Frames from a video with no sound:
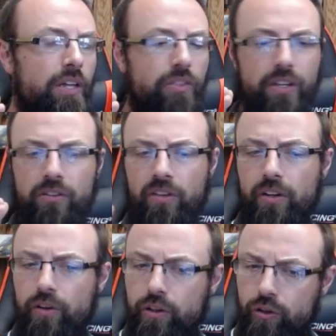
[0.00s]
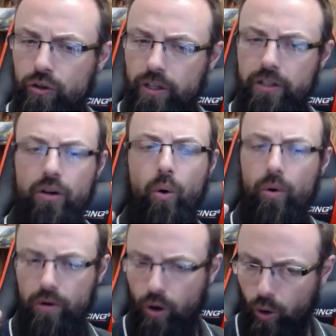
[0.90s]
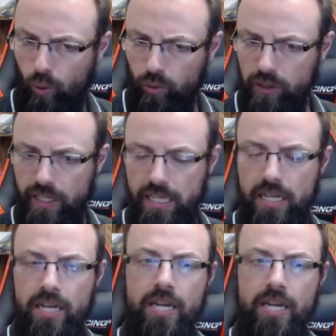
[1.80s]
things that are good or holy